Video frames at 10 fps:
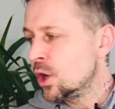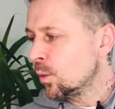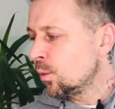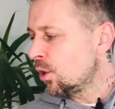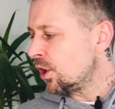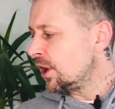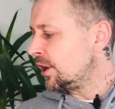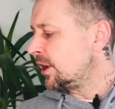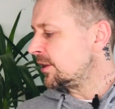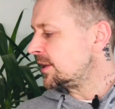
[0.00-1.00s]
What on
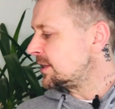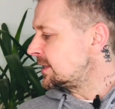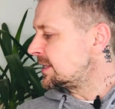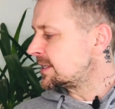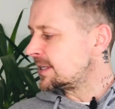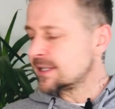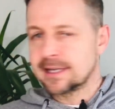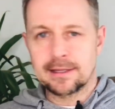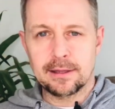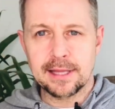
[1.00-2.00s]
earth is this
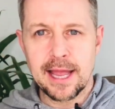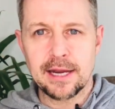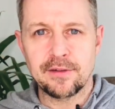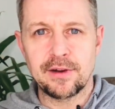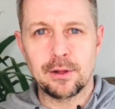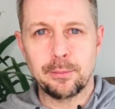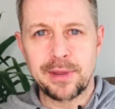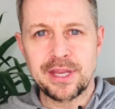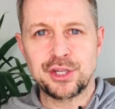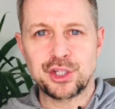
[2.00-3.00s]
little kind of little
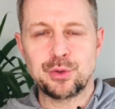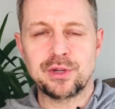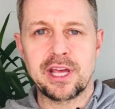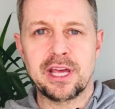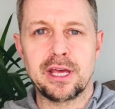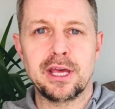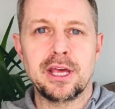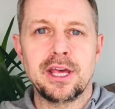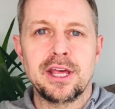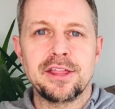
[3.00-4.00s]
pea shooter
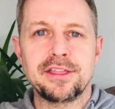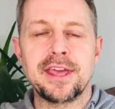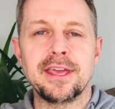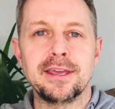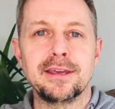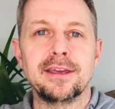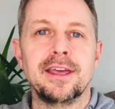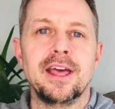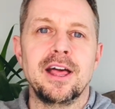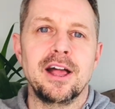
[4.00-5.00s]
thing?
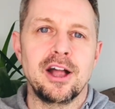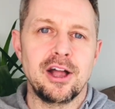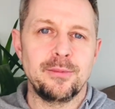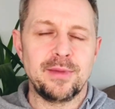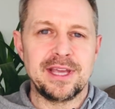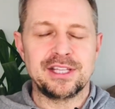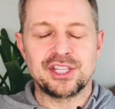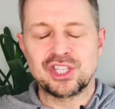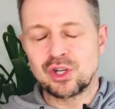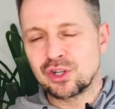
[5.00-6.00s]
It
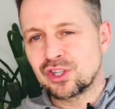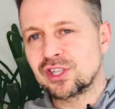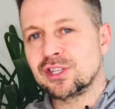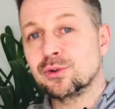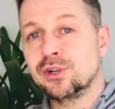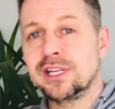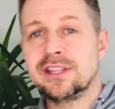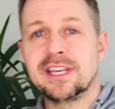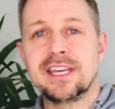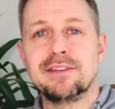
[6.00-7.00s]
sucks. It's only in
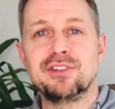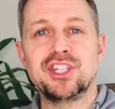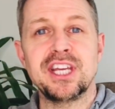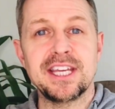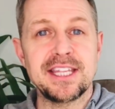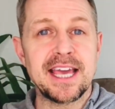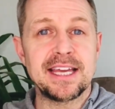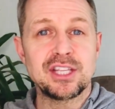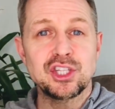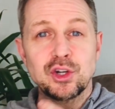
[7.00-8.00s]
the key of G, and yet
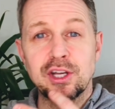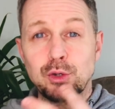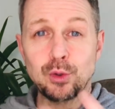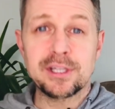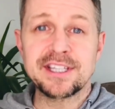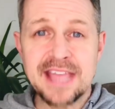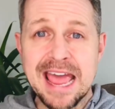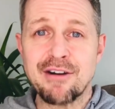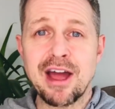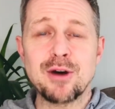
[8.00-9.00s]
it's sucking all this
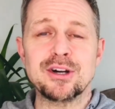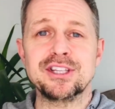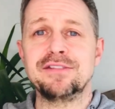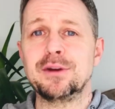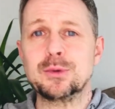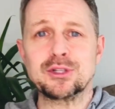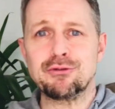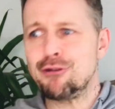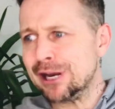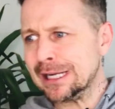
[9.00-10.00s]
air out as if it was a
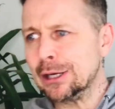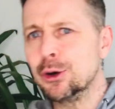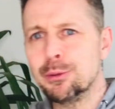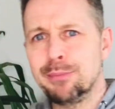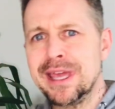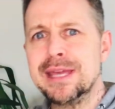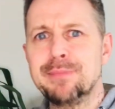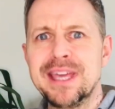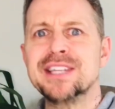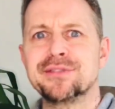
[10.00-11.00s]
really low B
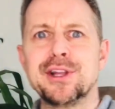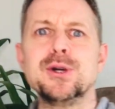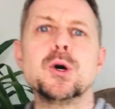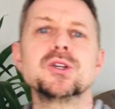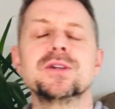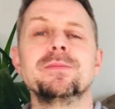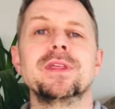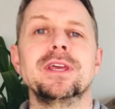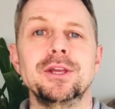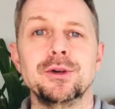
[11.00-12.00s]
bass flute or
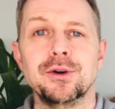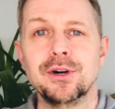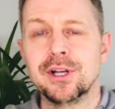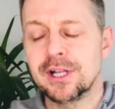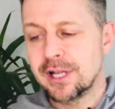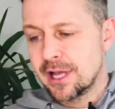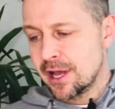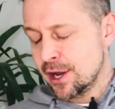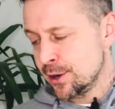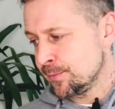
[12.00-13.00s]
something, you
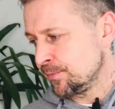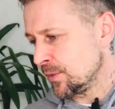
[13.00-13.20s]
know.